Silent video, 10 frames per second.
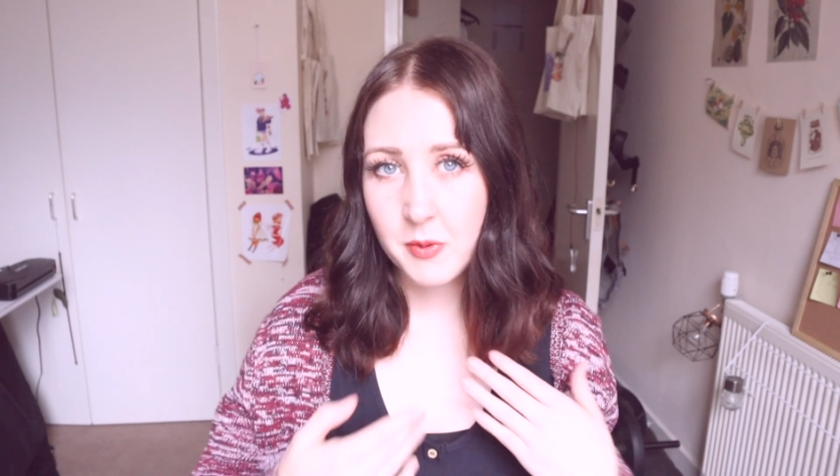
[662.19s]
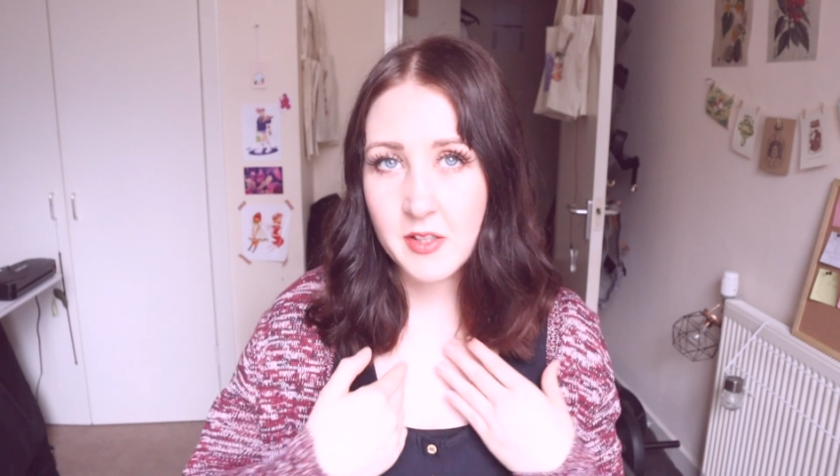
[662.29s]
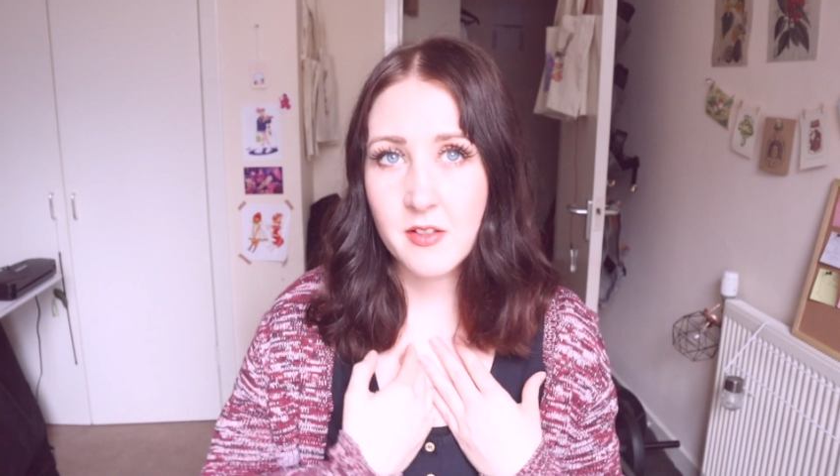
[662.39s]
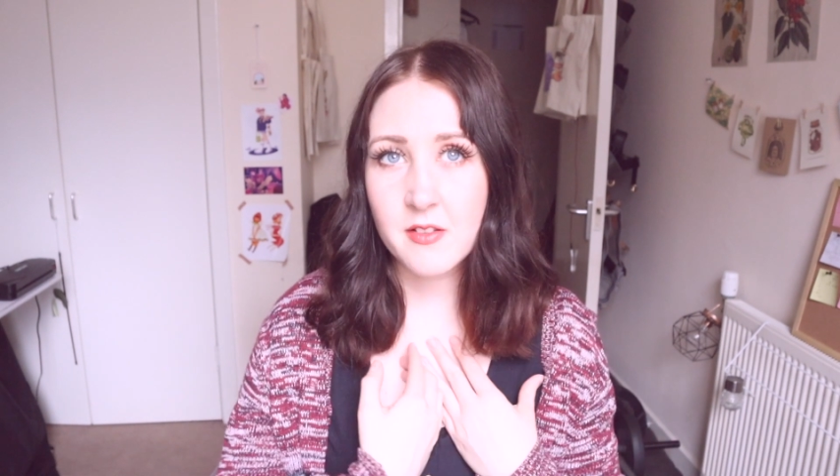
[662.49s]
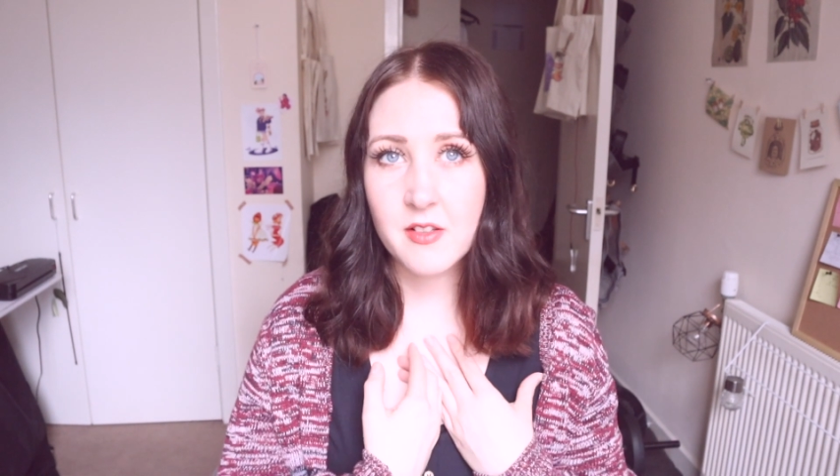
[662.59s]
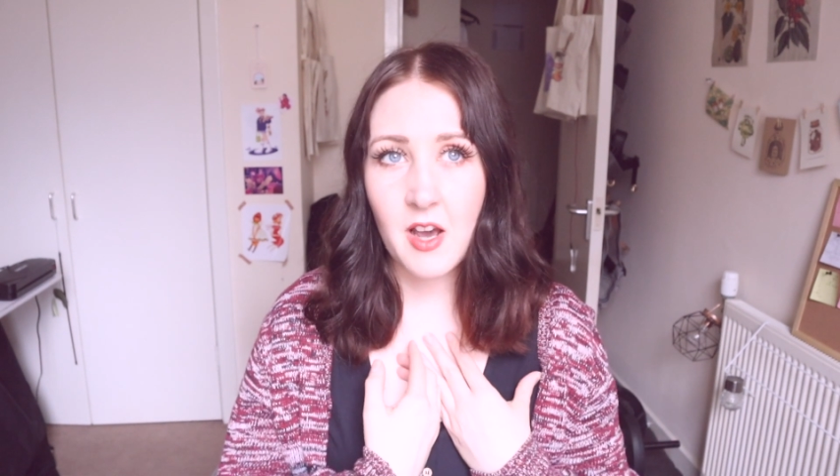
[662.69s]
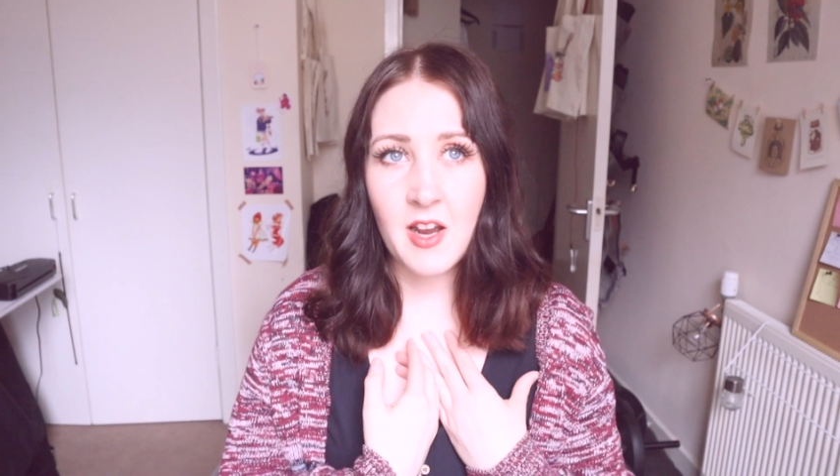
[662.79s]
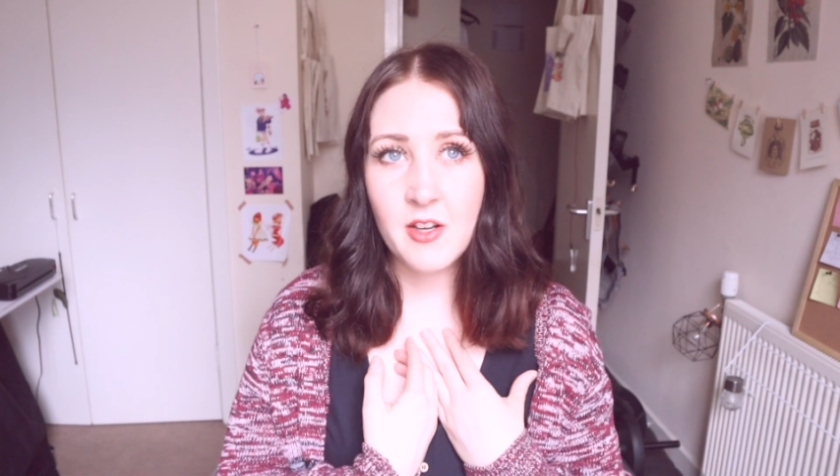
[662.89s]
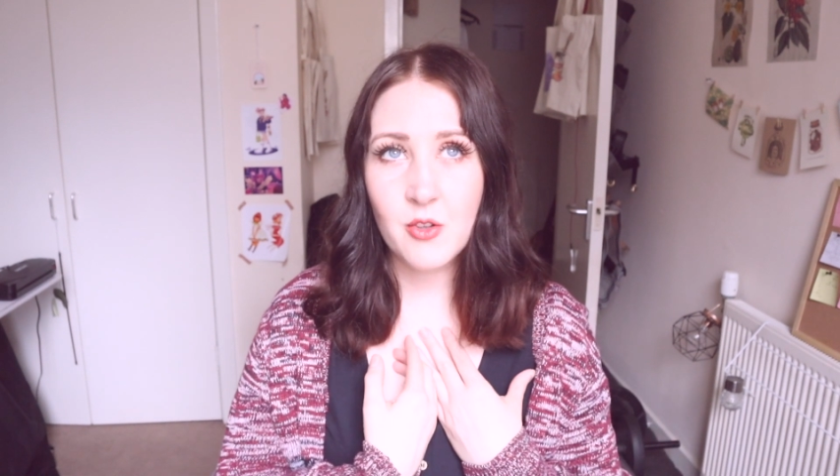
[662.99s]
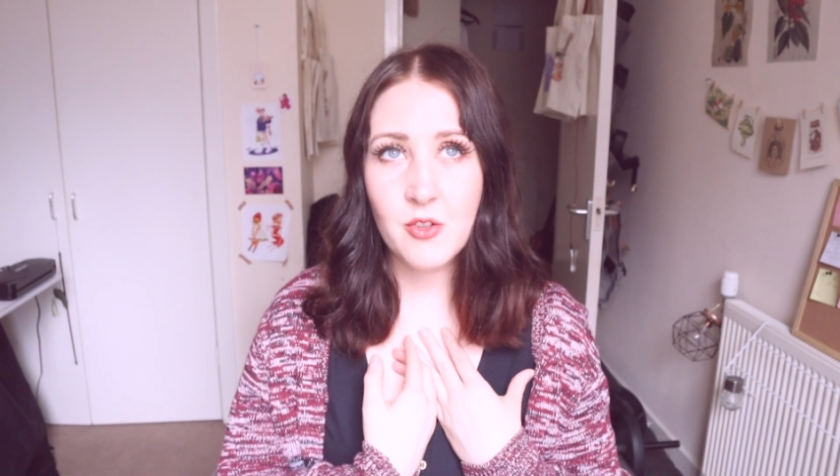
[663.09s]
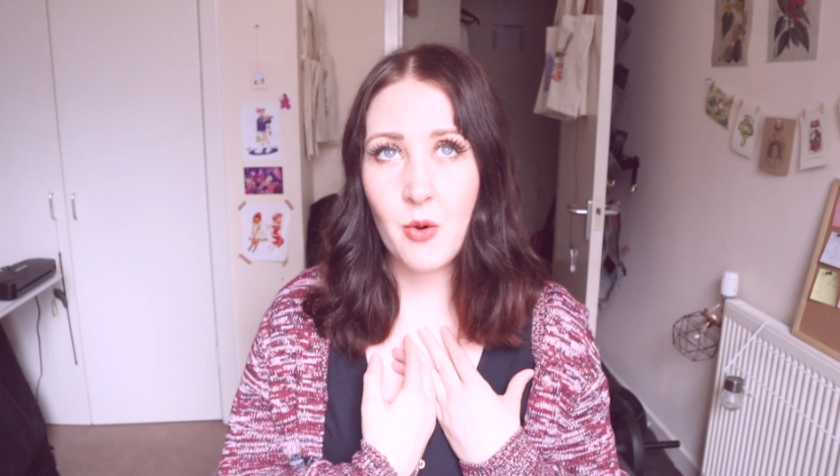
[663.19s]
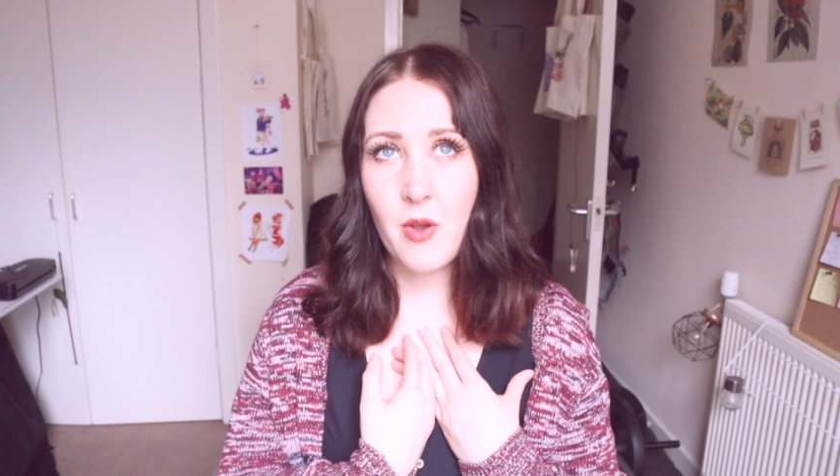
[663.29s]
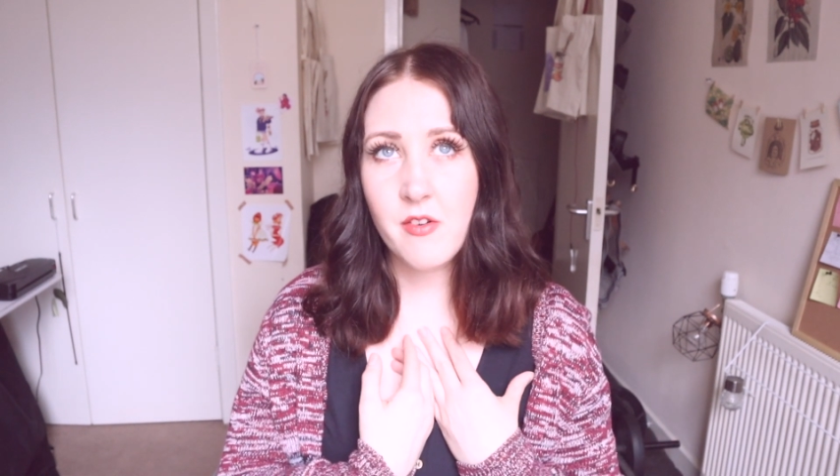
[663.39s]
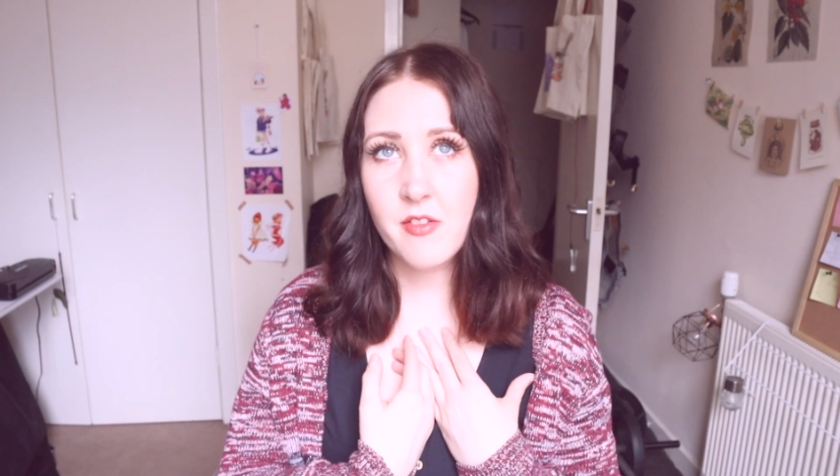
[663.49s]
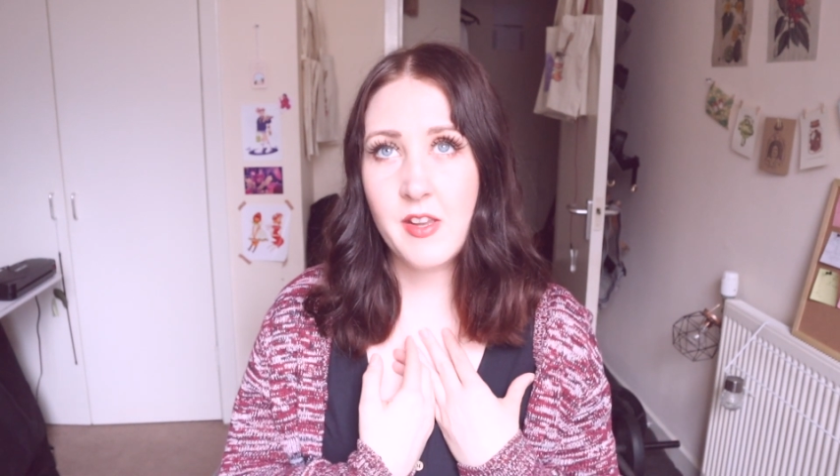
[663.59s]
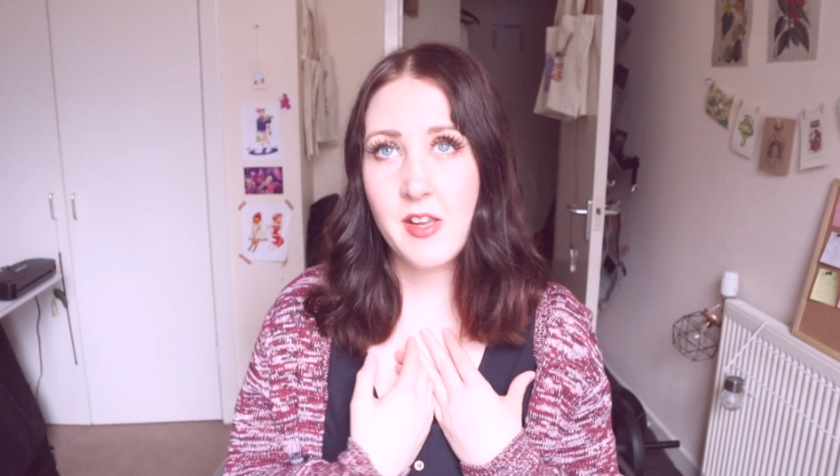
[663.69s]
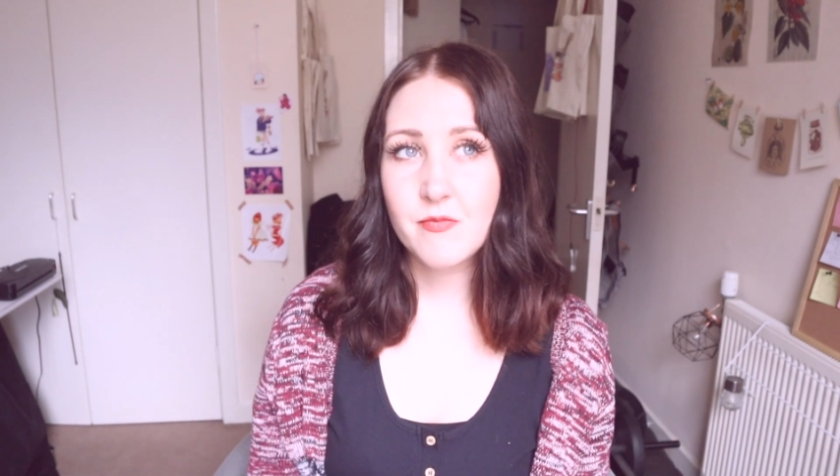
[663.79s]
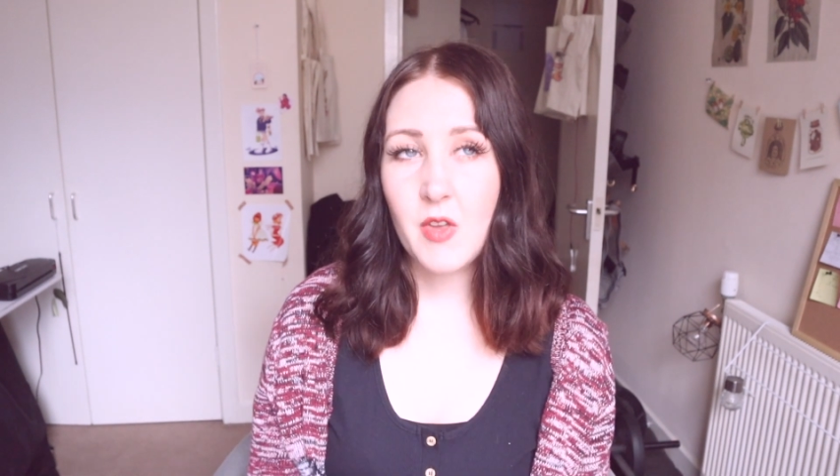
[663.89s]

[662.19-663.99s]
because I don't know everything.